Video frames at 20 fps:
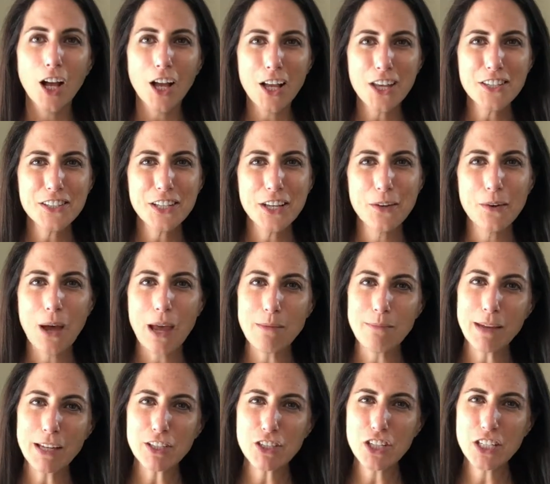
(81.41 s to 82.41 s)
Also, I
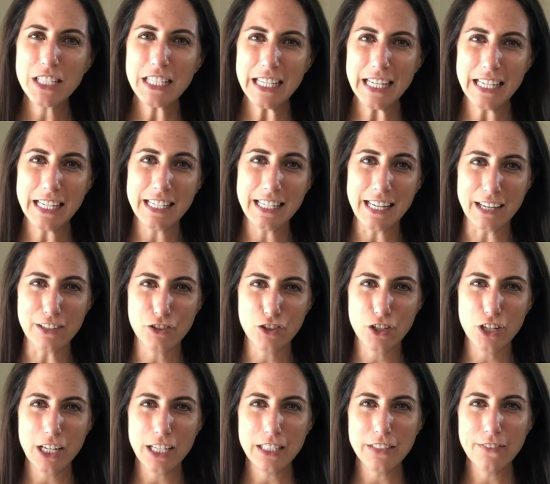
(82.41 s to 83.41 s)
mentioned in
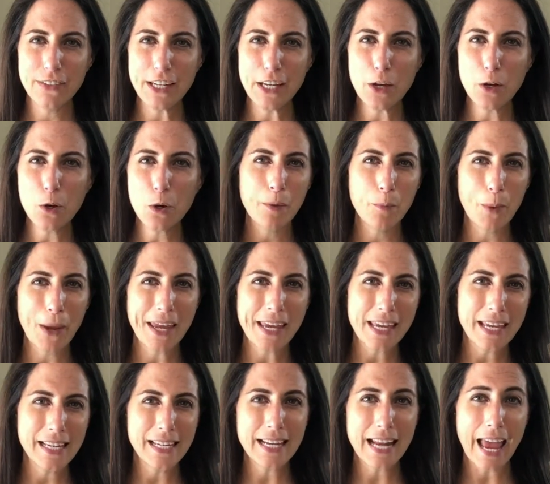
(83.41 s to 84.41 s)
yesterday's video, my
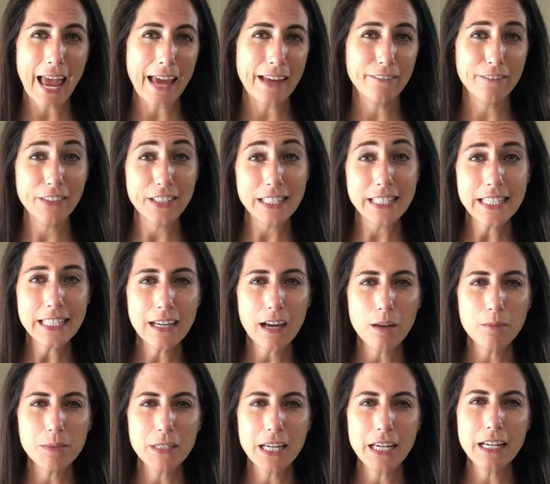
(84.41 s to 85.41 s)
weigh-in and physique
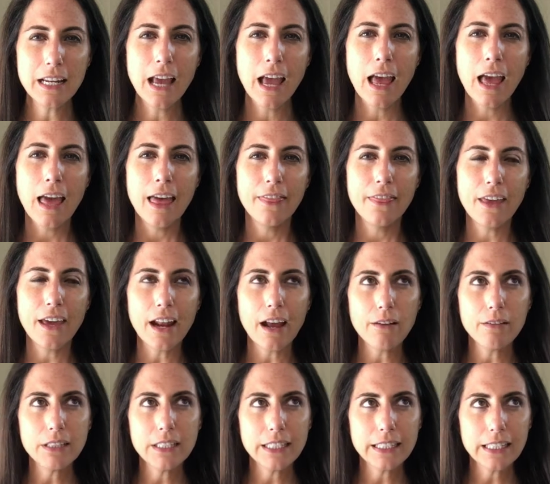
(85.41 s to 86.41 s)
update, that
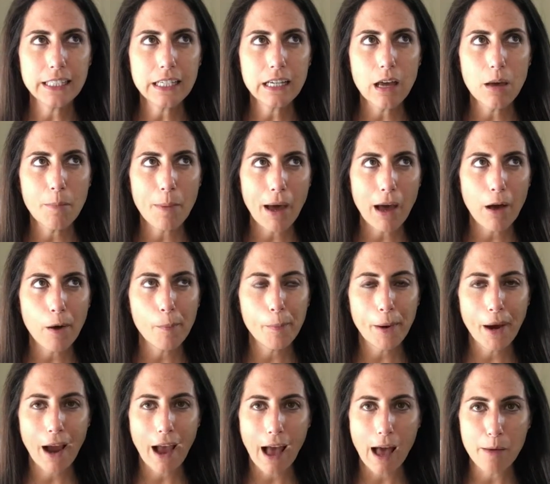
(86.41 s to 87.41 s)
I was thinking about
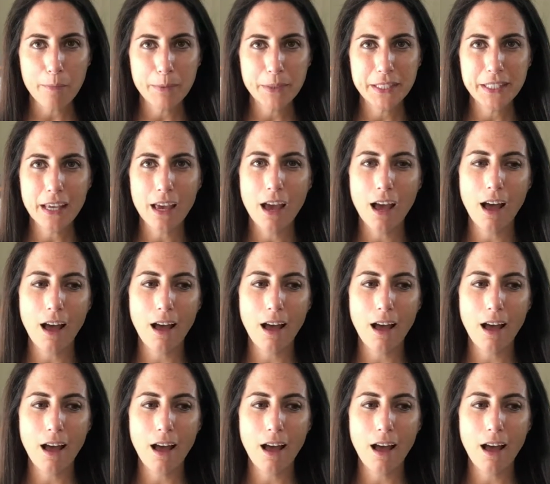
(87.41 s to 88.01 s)
perhaps